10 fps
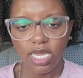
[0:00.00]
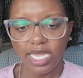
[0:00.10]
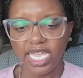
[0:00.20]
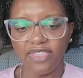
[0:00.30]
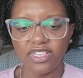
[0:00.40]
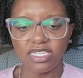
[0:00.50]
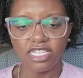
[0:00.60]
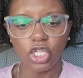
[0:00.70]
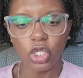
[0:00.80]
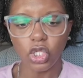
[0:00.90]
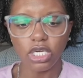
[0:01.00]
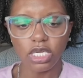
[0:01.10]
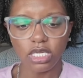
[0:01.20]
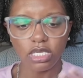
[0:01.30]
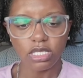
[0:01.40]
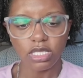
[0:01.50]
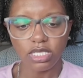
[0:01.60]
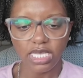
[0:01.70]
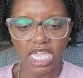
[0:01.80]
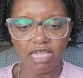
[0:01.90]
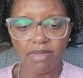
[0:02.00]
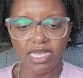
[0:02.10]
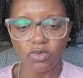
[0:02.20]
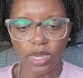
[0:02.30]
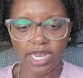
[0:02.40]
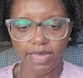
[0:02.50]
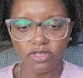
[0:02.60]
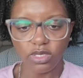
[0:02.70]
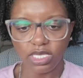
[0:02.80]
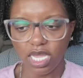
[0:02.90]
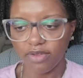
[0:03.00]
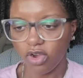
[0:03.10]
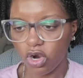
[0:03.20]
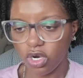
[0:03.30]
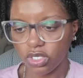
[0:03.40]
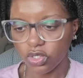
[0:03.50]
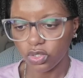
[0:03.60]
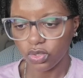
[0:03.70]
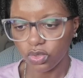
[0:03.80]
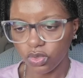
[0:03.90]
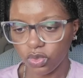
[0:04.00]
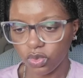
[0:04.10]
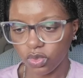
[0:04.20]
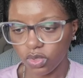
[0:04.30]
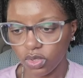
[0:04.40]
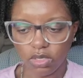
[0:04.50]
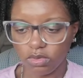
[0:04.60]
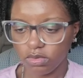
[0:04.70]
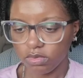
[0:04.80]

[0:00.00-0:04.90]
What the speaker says: Again, this doesn't look the same as YNAB, so it's kind of hard to, you know,